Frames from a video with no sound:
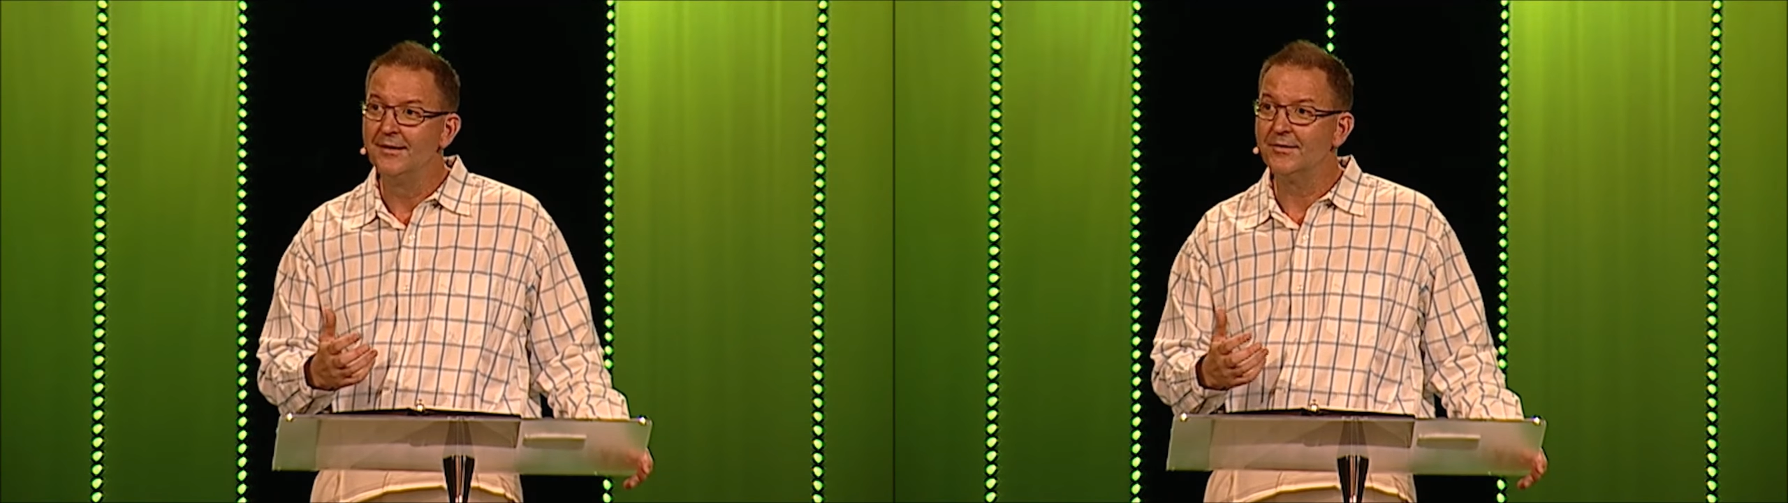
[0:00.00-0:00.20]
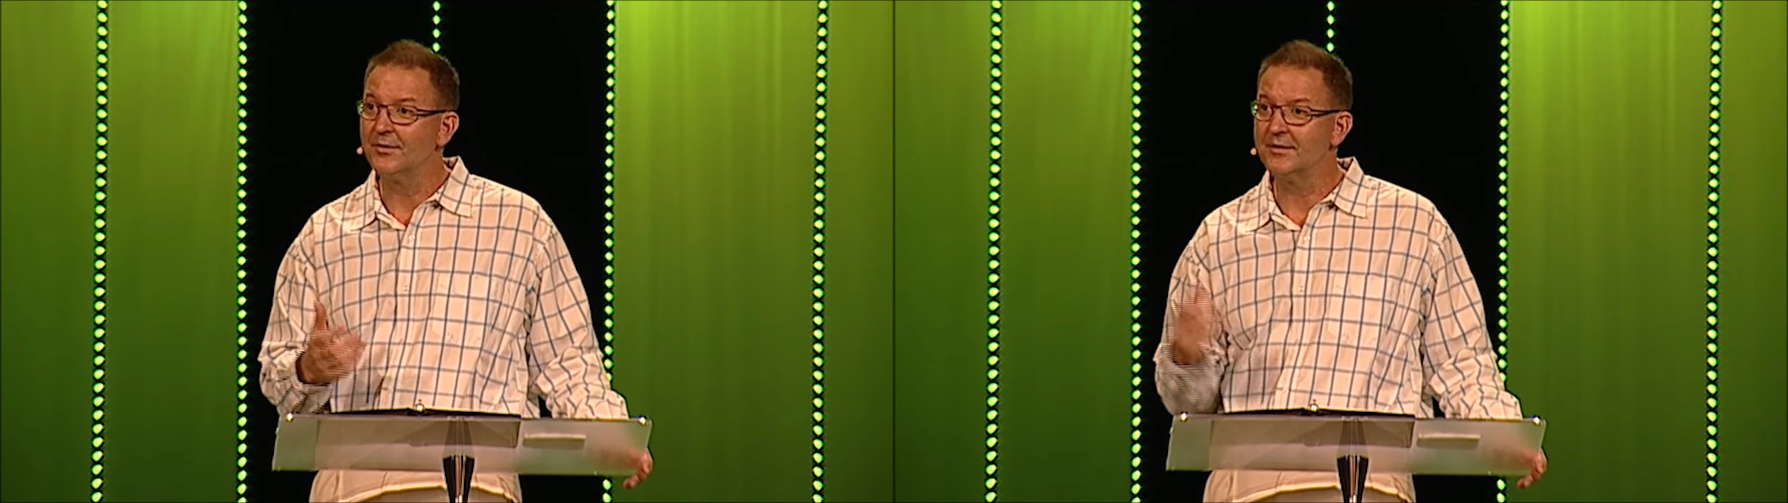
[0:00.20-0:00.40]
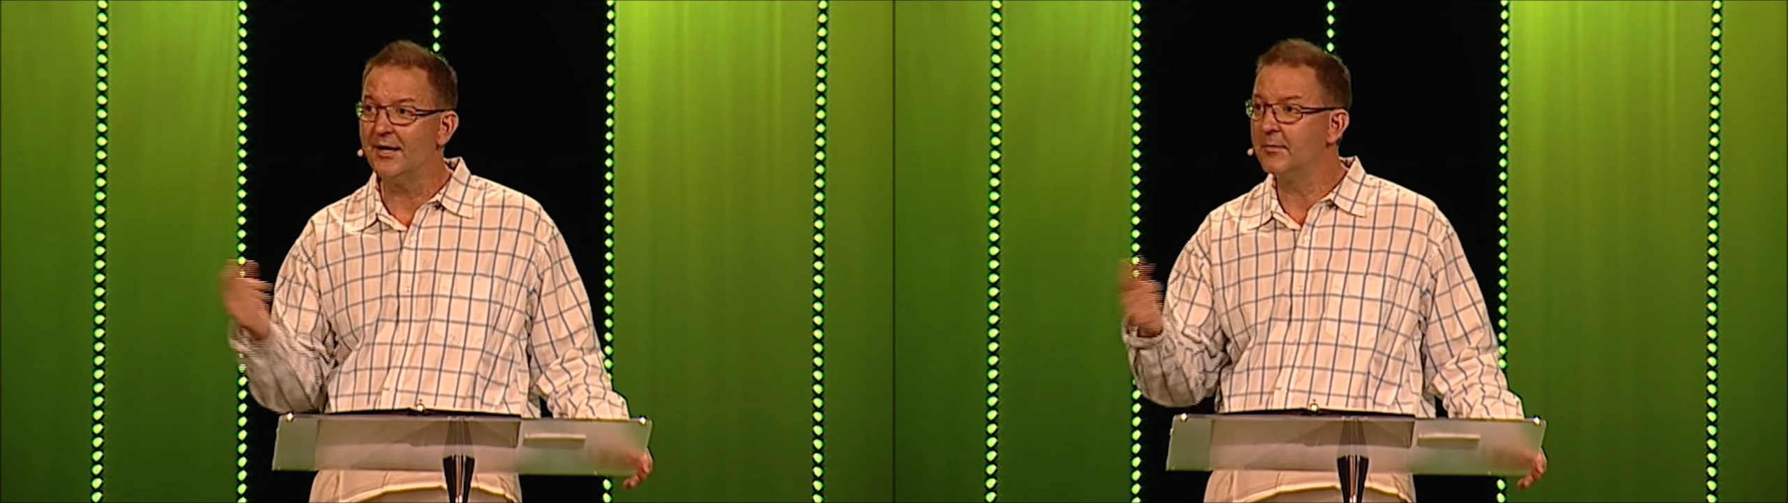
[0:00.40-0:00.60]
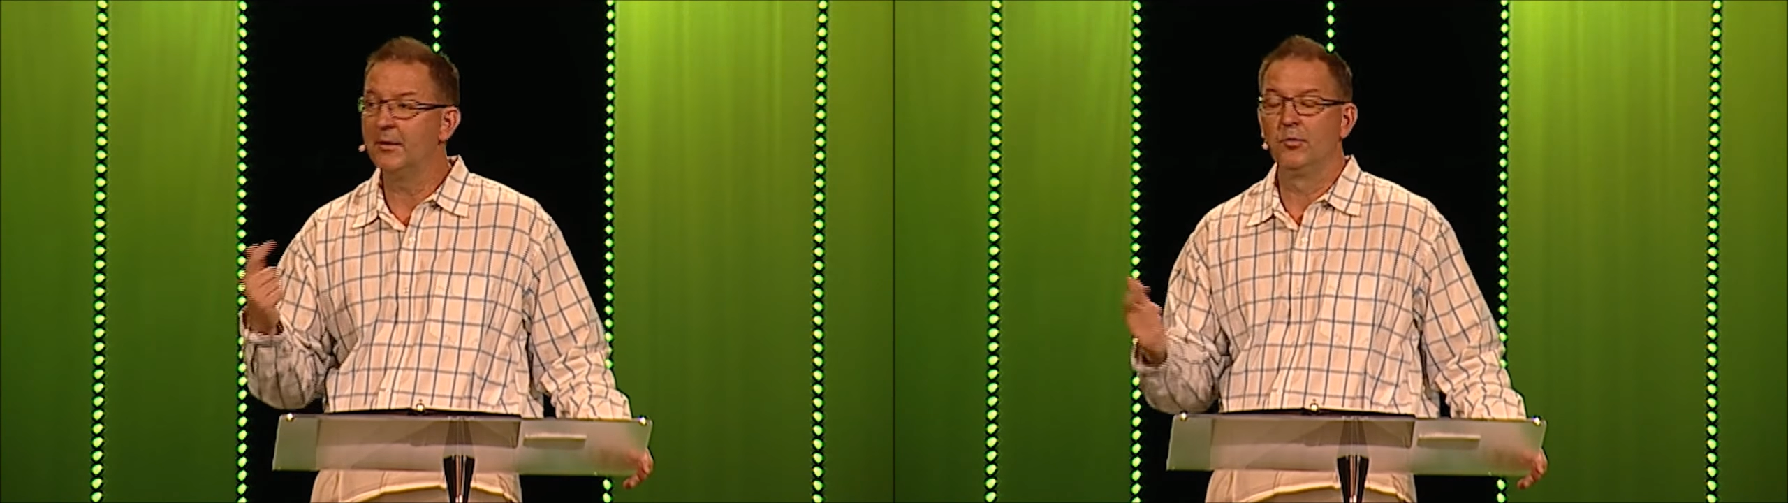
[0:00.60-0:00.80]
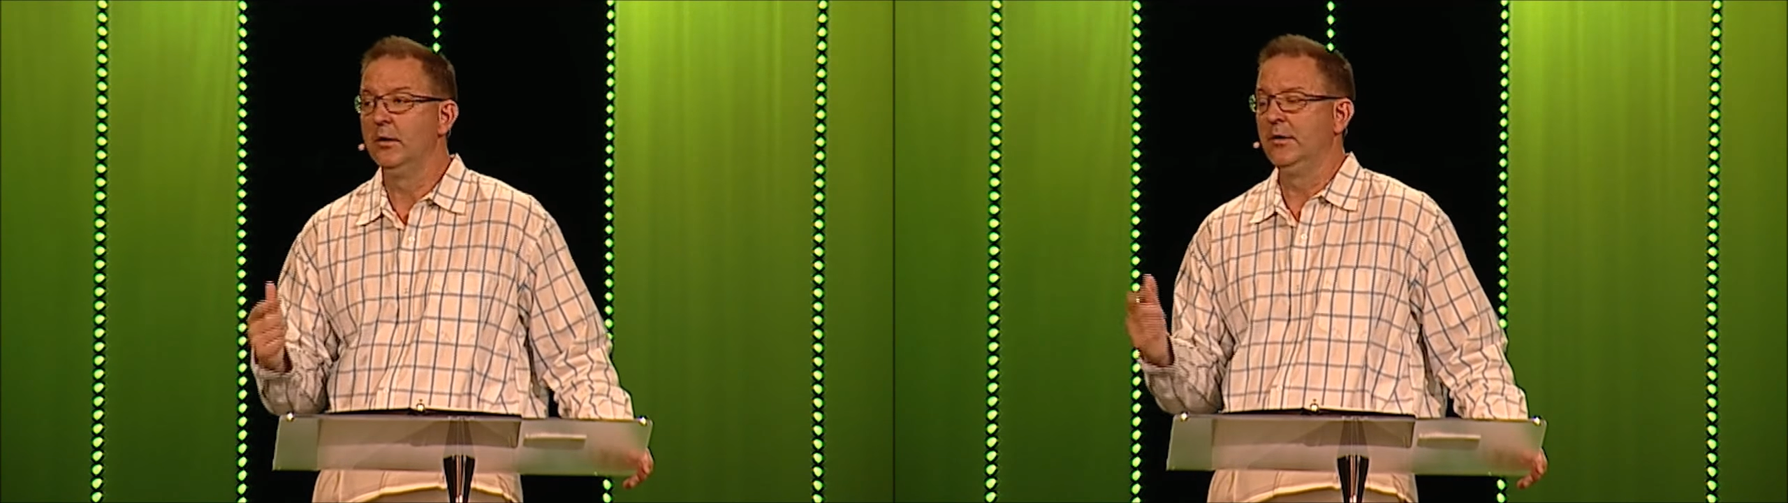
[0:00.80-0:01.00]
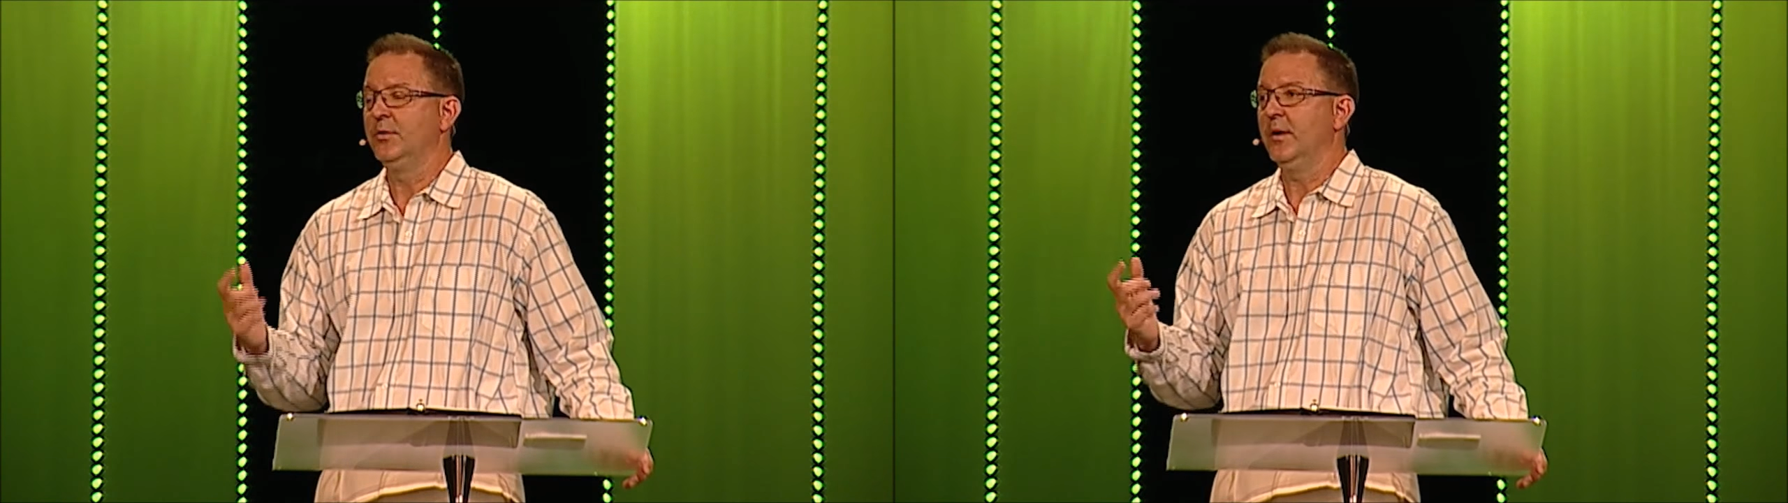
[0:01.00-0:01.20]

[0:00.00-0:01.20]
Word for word: So it's not about, well, here's